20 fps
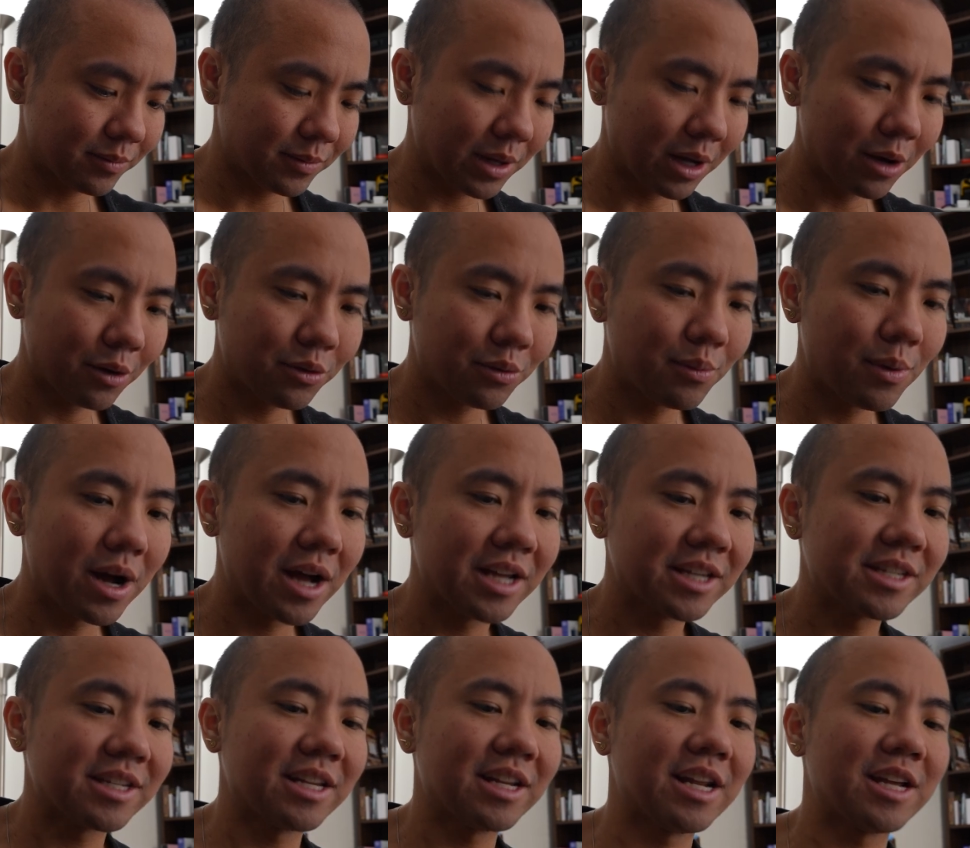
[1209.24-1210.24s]
health
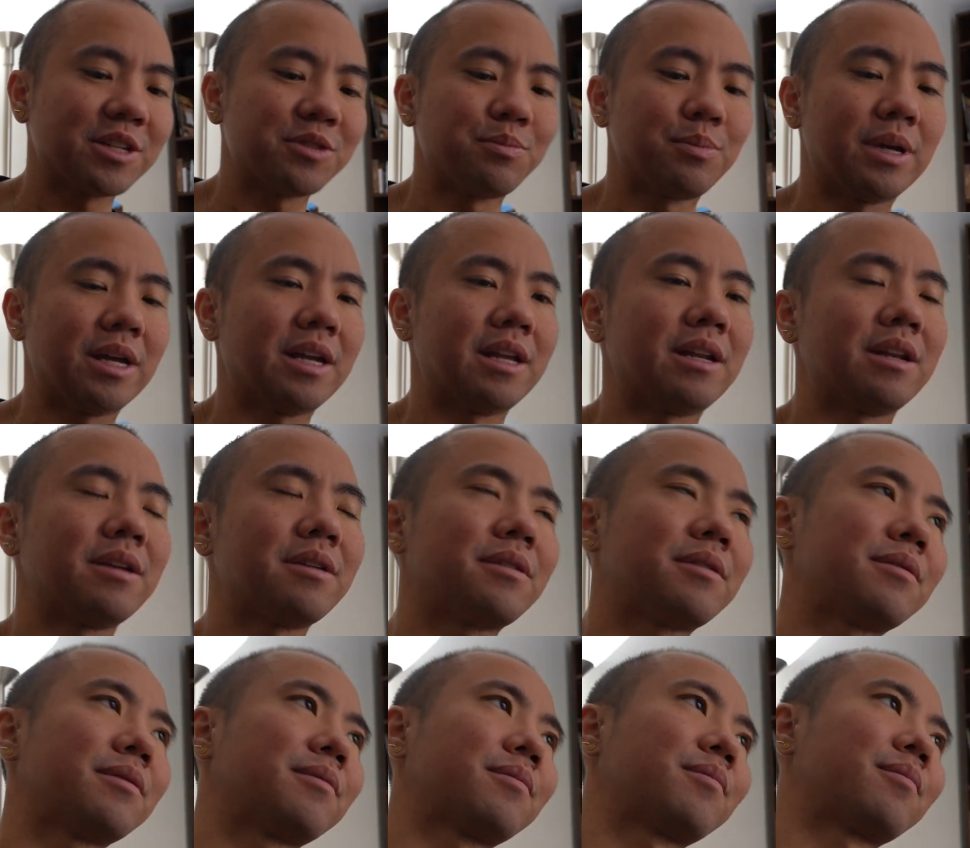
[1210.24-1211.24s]
wise, it has been
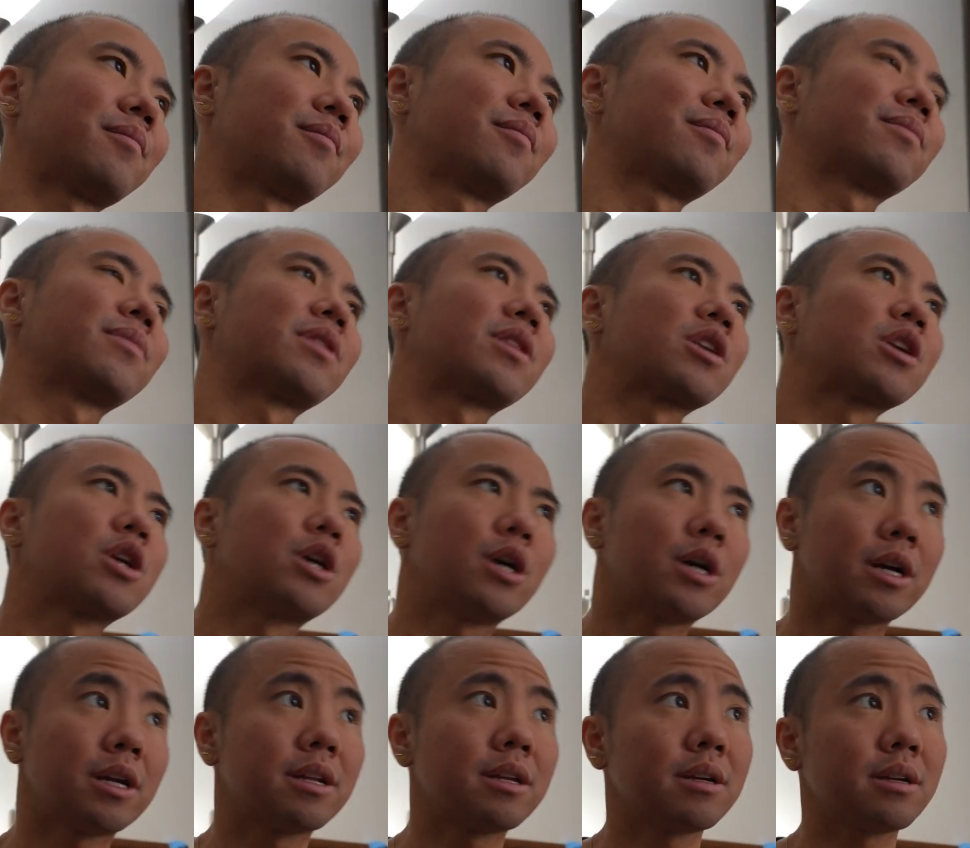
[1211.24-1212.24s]

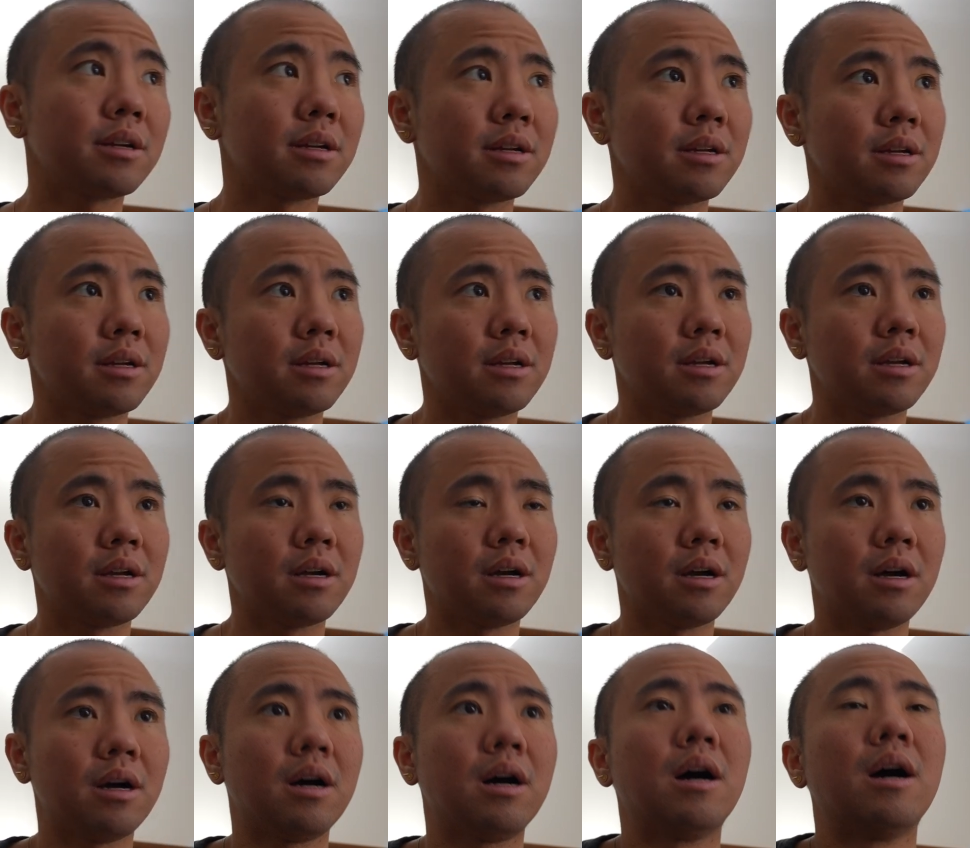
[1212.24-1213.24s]
good.
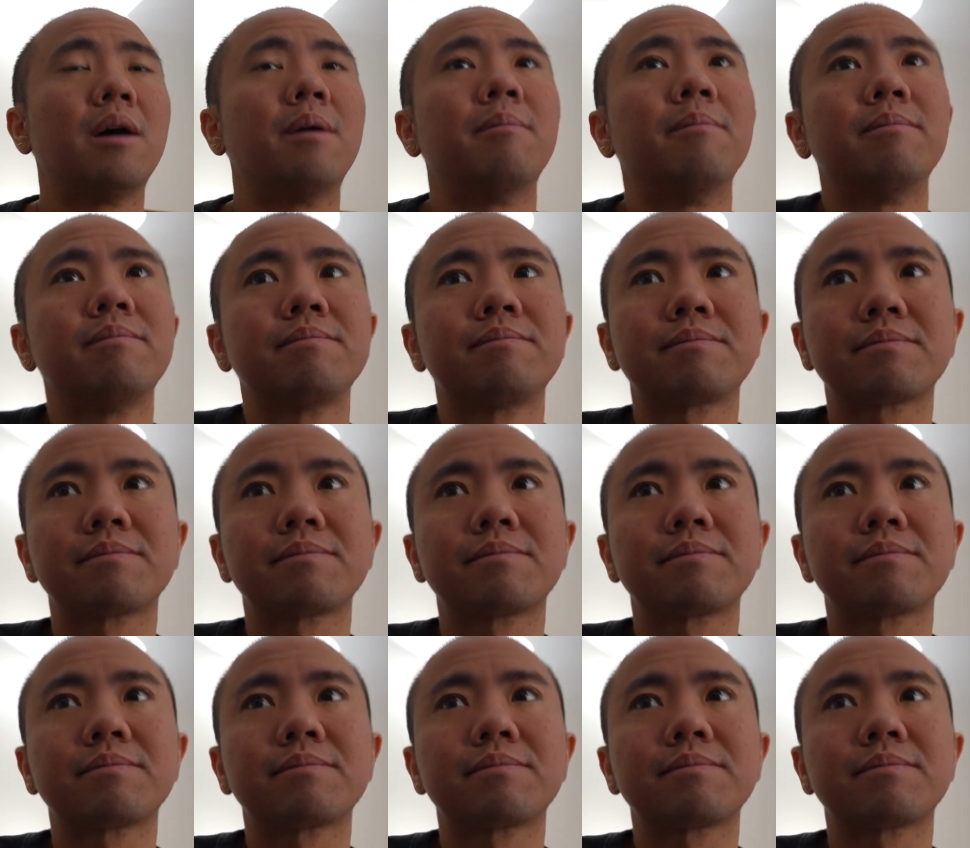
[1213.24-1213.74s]
Um,